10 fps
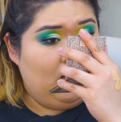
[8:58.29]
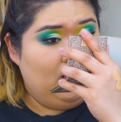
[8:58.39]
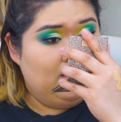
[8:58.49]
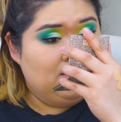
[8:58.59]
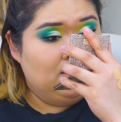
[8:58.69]

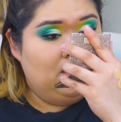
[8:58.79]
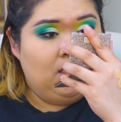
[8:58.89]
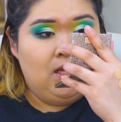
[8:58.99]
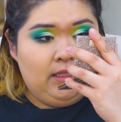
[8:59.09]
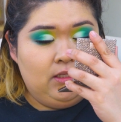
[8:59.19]

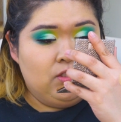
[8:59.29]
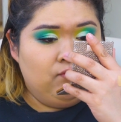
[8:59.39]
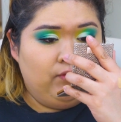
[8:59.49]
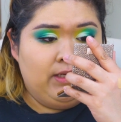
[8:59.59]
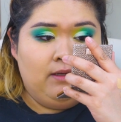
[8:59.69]
honestly, it looks
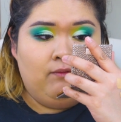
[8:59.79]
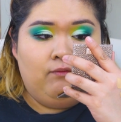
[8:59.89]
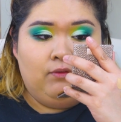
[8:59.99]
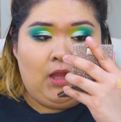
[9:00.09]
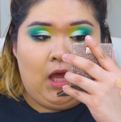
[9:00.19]
freaking
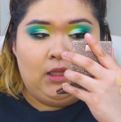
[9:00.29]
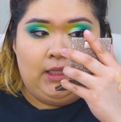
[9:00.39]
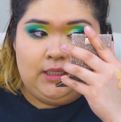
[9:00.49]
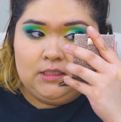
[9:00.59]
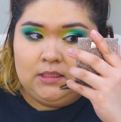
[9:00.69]

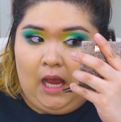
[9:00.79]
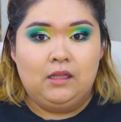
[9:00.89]
flawless.